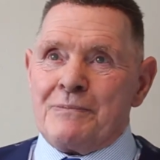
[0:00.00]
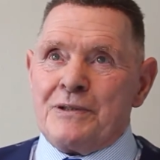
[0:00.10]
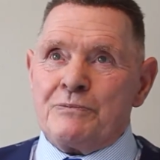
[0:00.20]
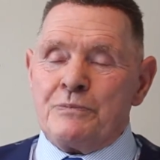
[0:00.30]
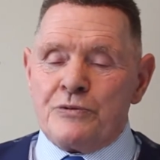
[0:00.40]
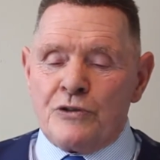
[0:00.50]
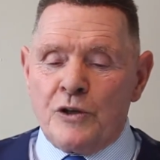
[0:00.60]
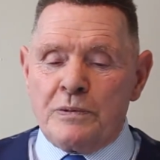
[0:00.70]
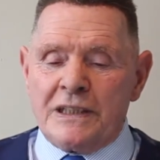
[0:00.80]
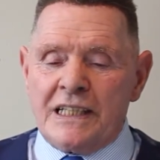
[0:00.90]
But
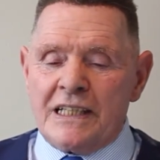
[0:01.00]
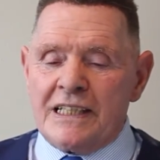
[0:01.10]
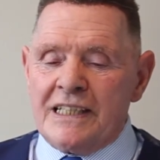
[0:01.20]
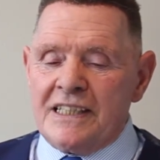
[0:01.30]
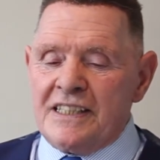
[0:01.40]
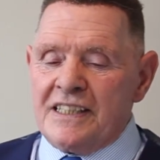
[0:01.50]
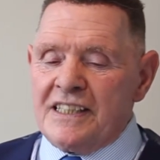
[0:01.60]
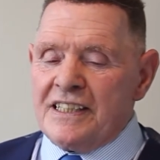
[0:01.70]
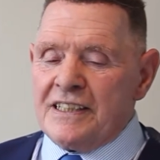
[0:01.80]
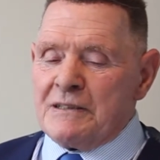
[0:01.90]
probably
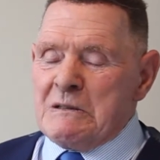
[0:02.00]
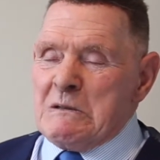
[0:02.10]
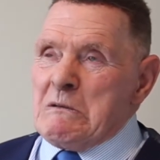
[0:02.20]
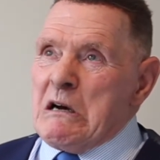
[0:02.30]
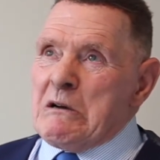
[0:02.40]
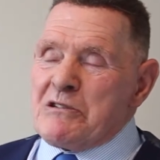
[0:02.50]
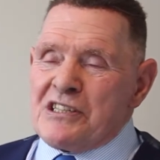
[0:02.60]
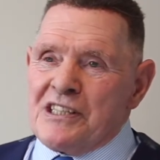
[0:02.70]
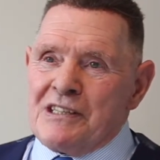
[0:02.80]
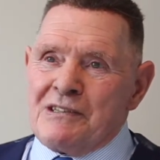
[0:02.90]
in the
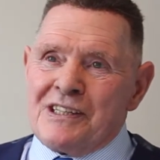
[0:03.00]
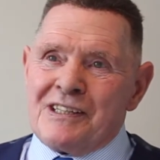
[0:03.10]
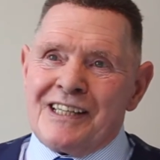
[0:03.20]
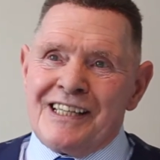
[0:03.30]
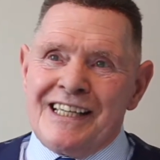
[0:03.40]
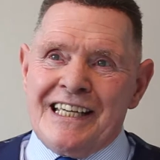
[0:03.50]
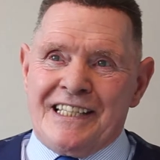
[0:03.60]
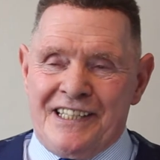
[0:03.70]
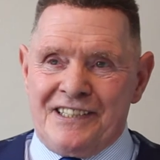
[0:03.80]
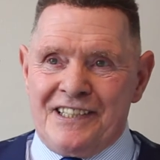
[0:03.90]

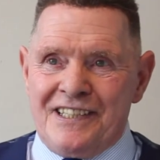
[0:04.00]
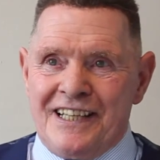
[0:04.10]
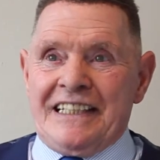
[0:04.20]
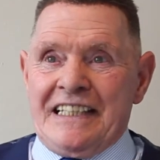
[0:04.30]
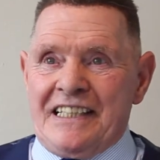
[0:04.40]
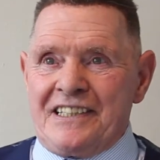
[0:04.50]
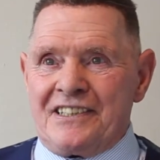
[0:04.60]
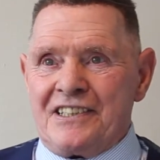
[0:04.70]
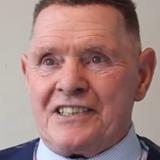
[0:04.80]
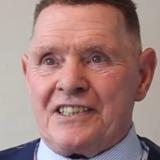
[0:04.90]
80s and
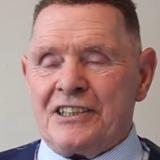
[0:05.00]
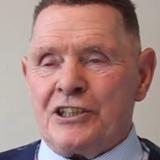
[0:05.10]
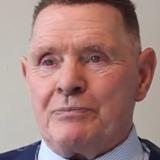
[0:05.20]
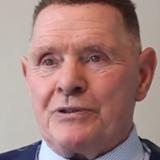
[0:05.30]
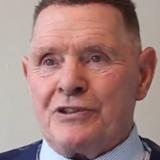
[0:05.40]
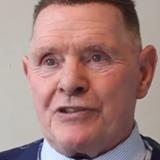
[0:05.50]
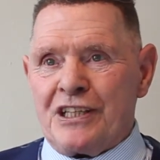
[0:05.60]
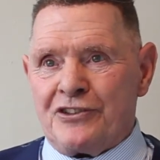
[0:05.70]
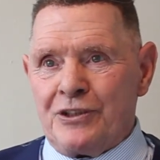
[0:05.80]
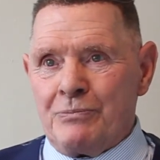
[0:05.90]
90s, it started
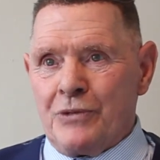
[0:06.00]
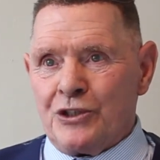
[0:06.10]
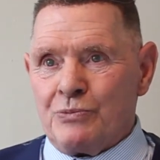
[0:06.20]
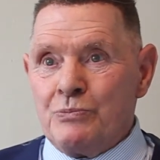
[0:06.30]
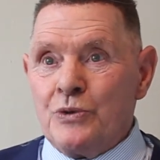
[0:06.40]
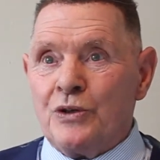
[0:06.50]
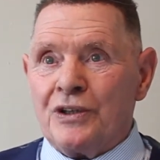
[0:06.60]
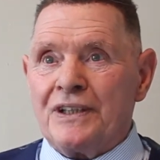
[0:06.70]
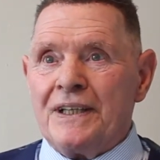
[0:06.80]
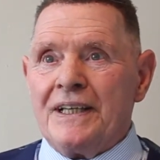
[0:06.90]
progressing much more